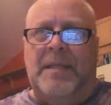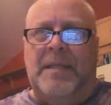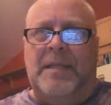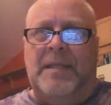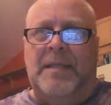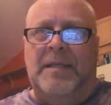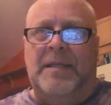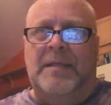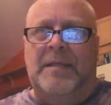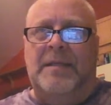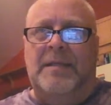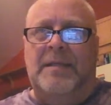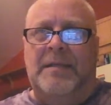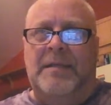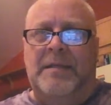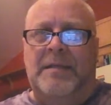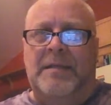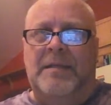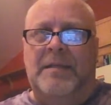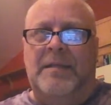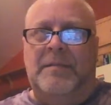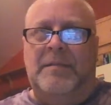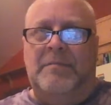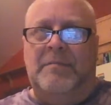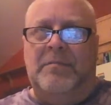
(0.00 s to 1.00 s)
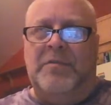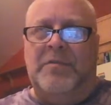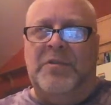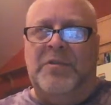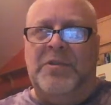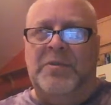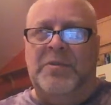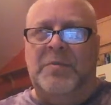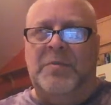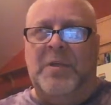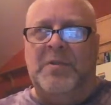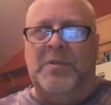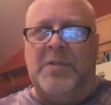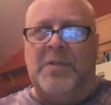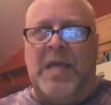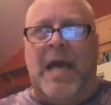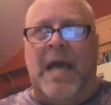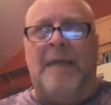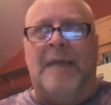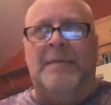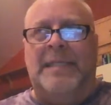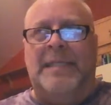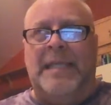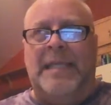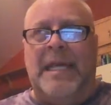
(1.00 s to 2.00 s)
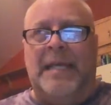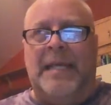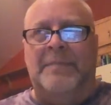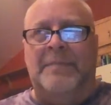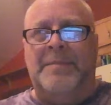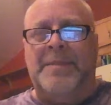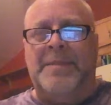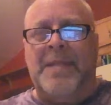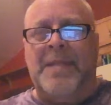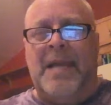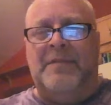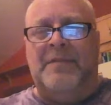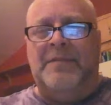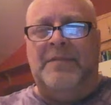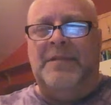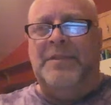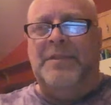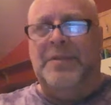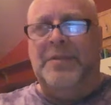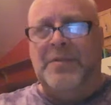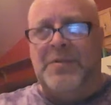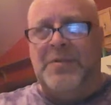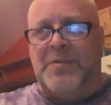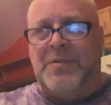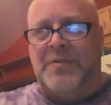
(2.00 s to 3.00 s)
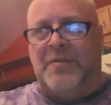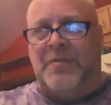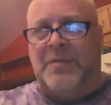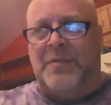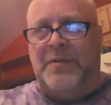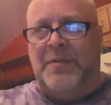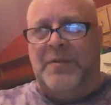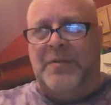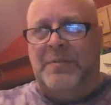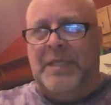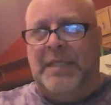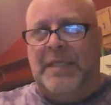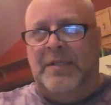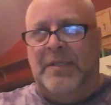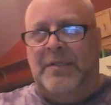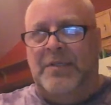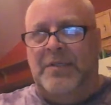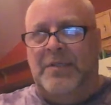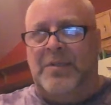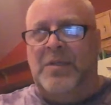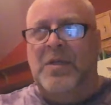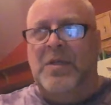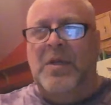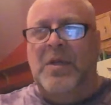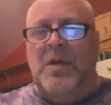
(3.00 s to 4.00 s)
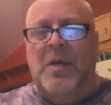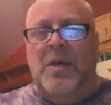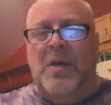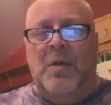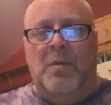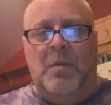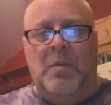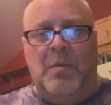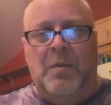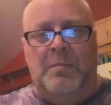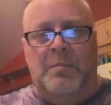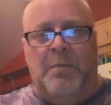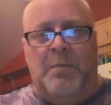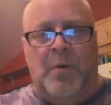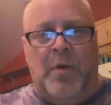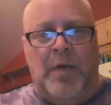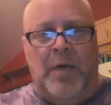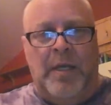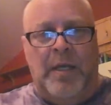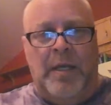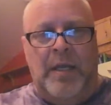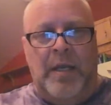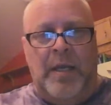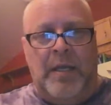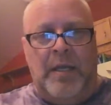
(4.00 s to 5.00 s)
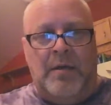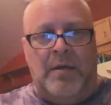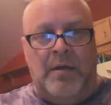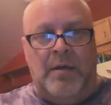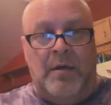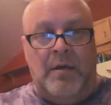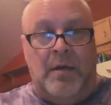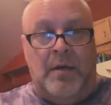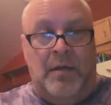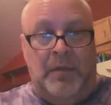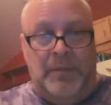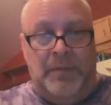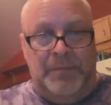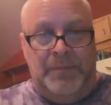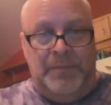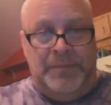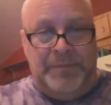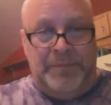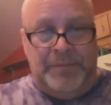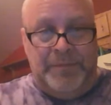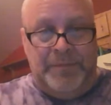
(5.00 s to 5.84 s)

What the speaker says: the two most common names ever used for the beagles were boy and girl.